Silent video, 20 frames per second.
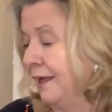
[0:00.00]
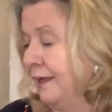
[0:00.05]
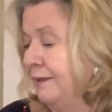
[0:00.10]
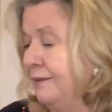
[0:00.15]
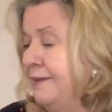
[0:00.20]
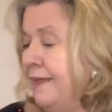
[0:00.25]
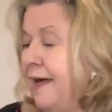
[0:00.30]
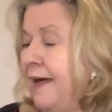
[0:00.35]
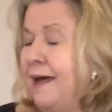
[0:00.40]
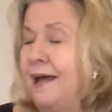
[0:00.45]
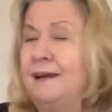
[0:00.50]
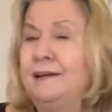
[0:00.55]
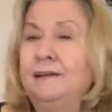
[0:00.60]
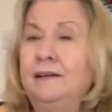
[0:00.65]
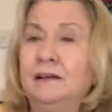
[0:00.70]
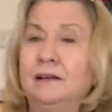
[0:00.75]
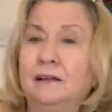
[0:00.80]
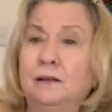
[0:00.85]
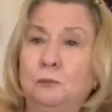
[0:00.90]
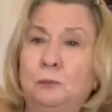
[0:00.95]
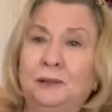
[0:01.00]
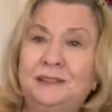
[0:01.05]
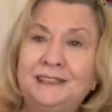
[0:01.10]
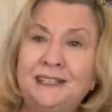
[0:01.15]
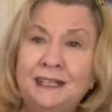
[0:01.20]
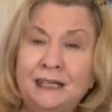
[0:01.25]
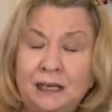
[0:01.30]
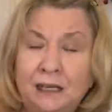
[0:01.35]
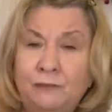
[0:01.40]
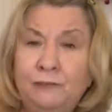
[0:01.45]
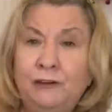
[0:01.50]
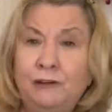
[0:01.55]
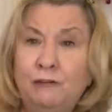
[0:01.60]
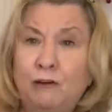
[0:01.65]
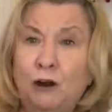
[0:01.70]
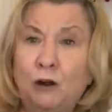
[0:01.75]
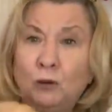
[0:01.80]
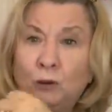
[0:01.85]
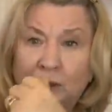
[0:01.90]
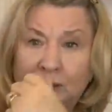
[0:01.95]
Then, particularly if
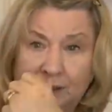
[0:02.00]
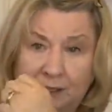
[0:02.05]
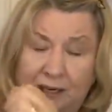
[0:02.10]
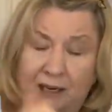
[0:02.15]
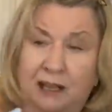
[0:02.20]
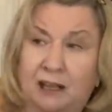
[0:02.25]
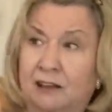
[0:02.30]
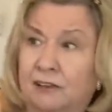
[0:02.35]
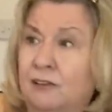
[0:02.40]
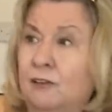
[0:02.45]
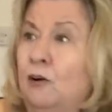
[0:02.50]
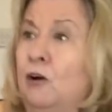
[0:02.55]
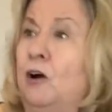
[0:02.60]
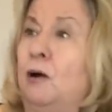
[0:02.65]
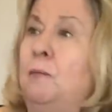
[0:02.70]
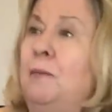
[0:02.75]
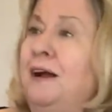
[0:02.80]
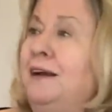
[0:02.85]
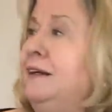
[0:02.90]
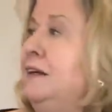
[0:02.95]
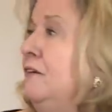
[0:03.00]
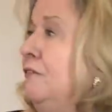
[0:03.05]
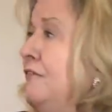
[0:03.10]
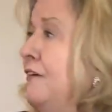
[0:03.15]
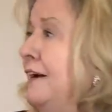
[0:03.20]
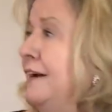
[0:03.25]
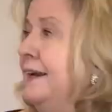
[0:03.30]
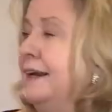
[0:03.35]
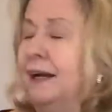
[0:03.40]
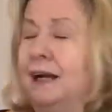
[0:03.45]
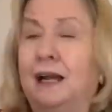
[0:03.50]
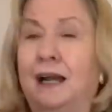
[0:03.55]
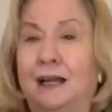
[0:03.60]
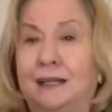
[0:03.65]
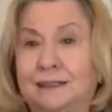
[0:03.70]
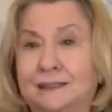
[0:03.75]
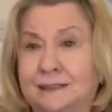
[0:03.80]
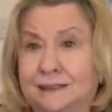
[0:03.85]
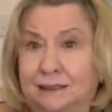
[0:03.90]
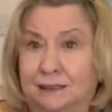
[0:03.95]
you're older, I thought a magnifying
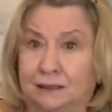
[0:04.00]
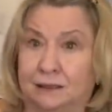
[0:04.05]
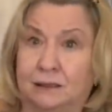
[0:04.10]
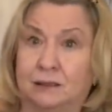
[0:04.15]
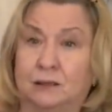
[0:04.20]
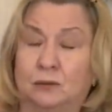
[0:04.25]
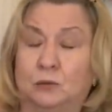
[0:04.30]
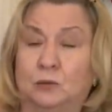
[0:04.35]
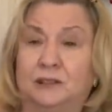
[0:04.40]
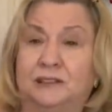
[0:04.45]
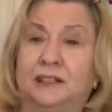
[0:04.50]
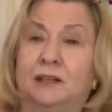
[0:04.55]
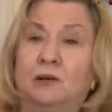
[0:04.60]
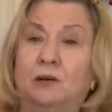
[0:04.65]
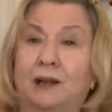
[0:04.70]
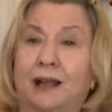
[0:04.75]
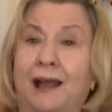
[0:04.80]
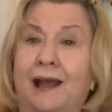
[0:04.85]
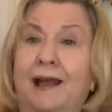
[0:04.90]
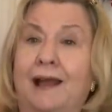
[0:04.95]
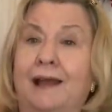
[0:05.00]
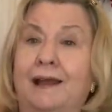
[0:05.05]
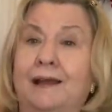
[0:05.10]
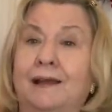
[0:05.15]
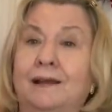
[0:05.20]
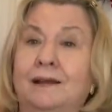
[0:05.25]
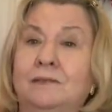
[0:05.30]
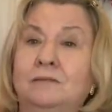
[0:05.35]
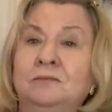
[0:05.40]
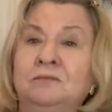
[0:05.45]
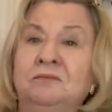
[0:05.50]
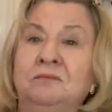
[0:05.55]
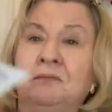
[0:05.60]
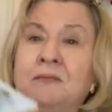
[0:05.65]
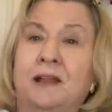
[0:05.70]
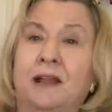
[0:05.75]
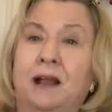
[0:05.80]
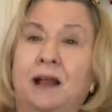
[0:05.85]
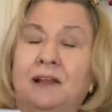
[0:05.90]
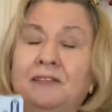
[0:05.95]
glass was okay.
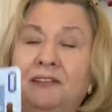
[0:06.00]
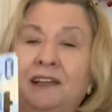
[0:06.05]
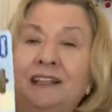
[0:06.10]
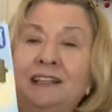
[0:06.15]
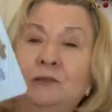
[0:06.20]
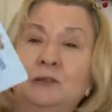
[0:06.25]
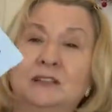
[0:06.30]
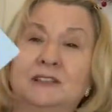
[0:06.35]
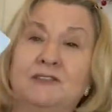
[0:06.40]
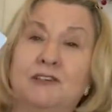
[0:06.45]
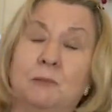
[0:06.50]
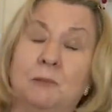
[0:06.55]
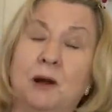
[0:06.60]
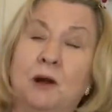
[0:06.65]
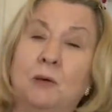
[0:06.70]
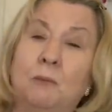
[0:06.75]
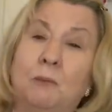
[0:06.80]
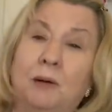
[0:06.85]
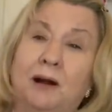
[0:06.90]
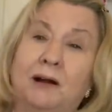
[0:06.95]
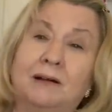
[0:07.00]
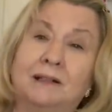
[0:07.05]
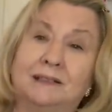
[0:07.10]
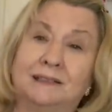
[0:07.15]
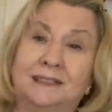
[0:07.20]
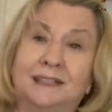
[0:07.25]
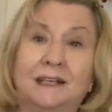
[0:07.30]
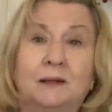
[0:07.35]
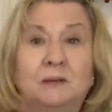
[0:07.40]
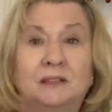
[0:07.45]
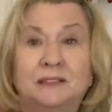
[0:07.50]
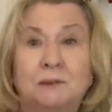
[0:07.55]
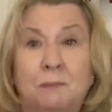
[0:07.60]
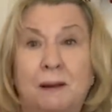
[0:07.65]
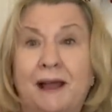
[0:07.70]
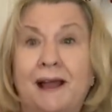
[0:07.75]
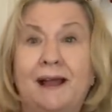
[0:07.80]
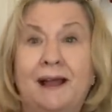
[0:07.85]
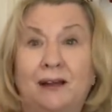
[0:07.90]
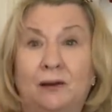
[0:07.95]
And this was from Home Bargains and it was a
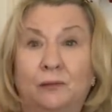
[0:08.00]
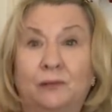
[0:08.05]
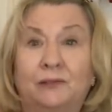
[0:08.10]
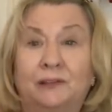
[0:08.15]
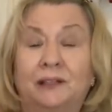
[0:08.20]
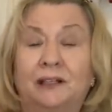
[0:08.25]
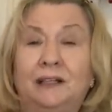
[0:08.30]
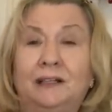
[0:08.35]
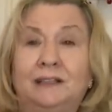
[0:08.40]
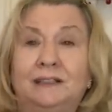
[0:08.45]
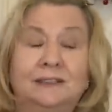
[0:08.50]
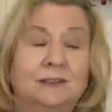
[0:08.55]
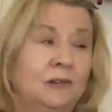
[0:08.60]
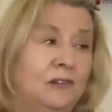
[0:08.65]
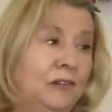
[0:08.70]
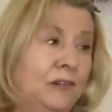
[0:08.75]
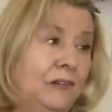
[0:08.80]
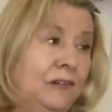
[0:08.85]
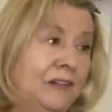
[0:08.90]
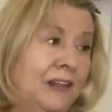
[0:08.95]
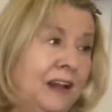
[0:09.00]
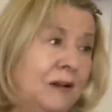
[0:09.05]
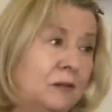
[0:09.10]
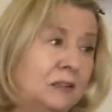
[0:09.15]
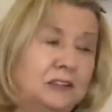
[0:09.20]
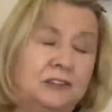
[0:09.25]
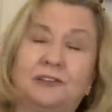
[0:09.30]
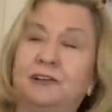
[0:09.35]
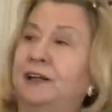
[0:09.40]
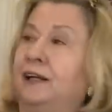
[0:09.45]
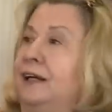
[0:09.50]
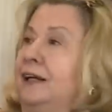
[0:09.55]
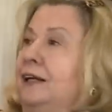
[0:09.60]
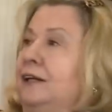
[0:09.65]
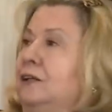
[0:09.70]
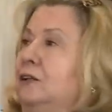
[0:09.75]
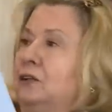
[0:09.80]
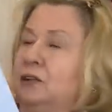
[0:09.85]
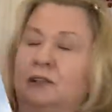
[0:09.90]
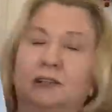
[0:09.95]
pound. So I thought that was really
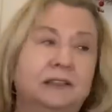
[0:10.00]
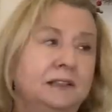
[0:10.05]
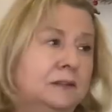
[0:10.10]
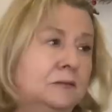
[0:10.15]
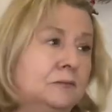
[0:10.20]
good.